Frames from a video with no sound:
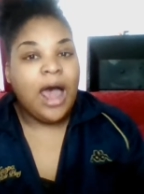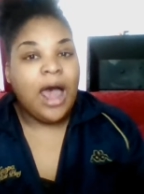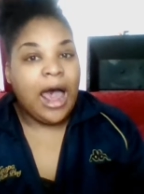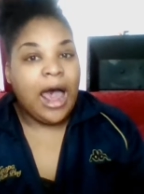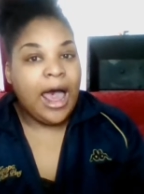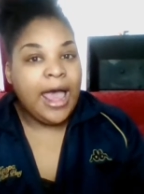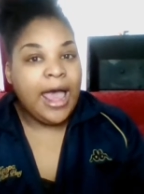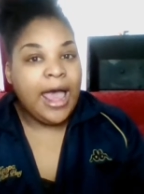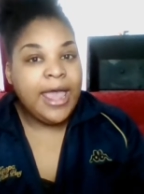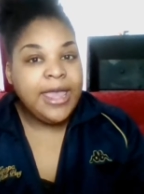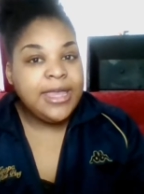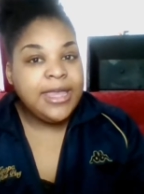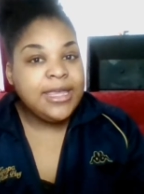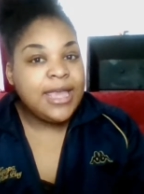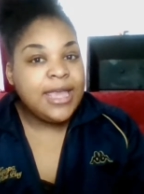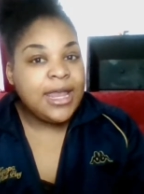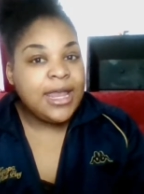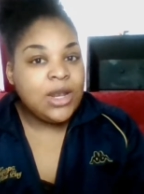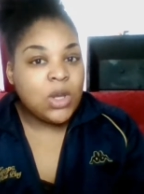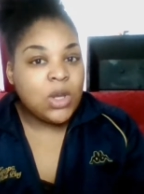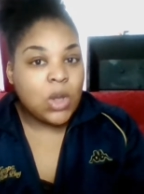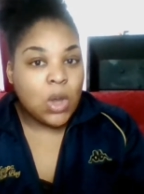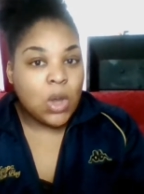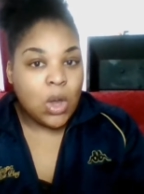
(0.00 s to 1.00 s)
I
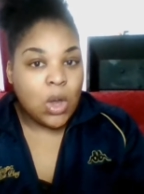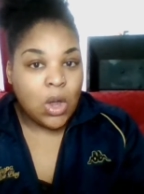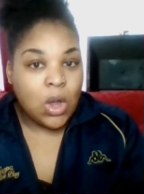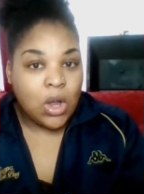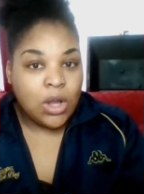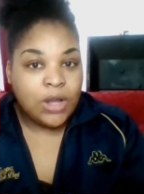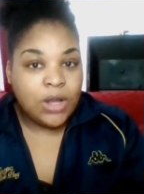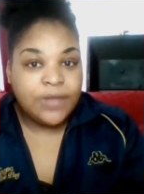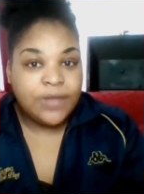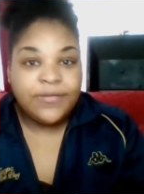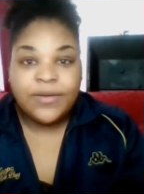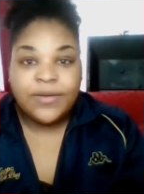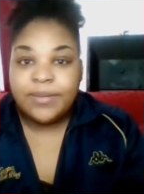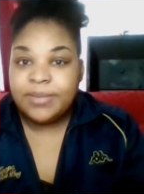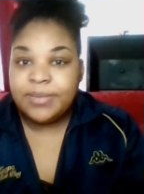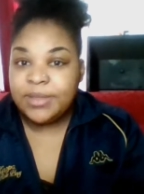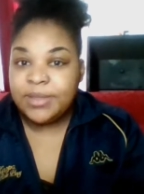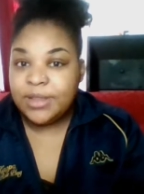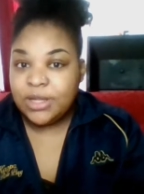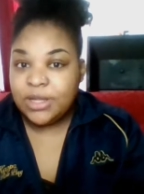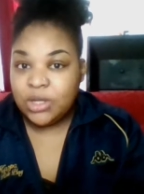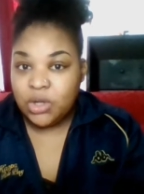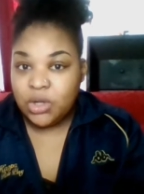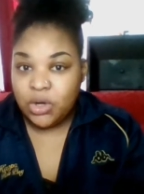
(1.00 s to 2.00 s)
get a call
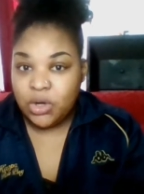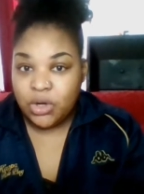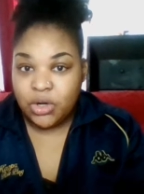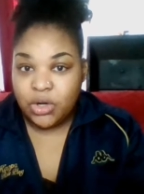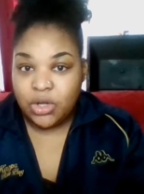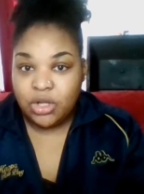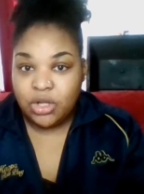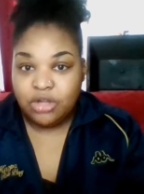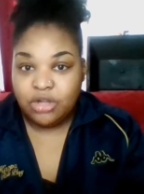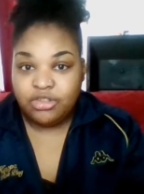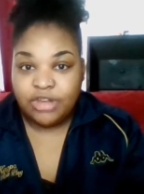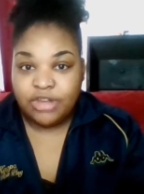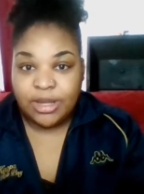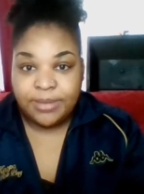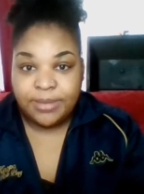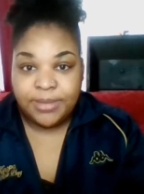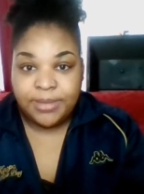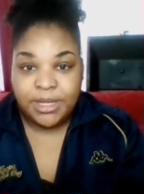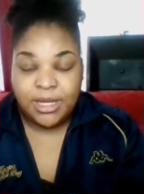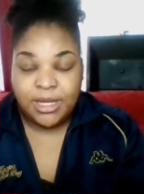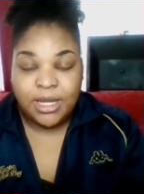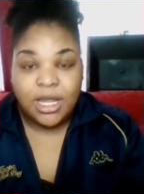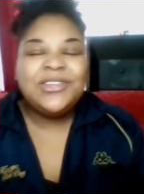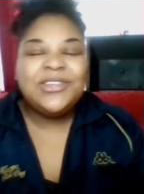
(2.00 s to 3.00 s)
from the girl,
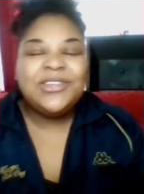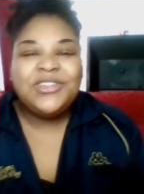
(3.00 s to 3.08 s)
Jamie.